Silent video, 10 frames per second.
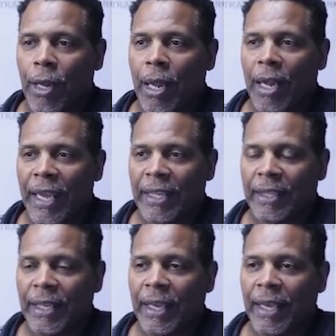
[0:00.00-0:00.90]
late
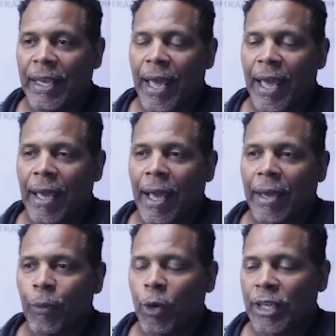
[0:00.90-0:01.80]
and they'll